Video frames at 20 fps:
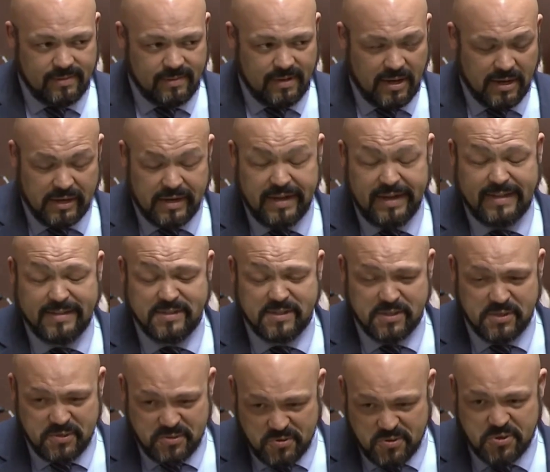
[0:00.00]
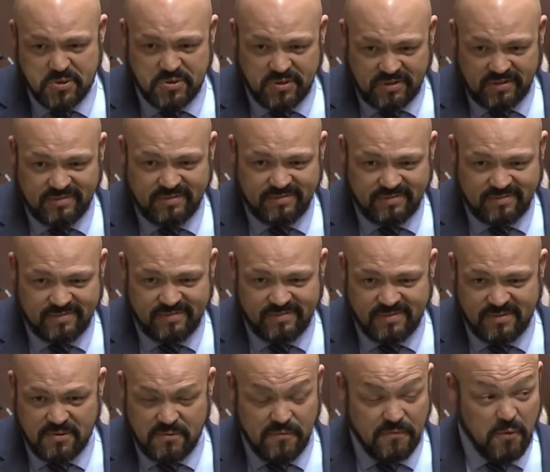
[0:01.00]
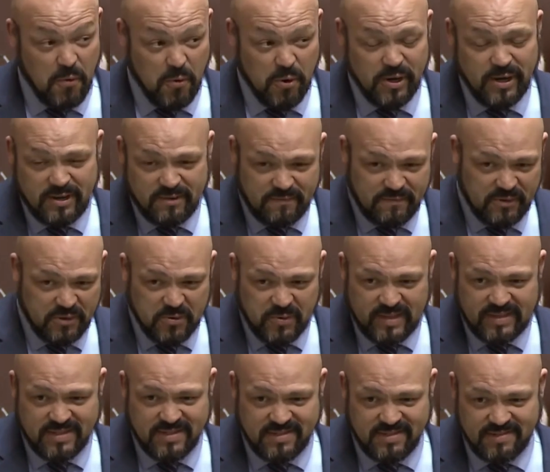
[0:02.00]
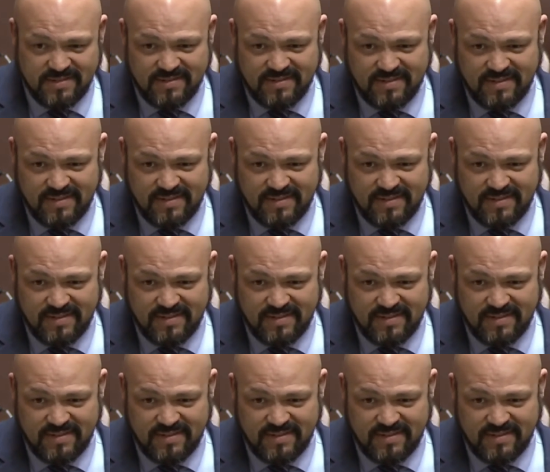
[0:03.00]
unconstitutional, foreign-influenced.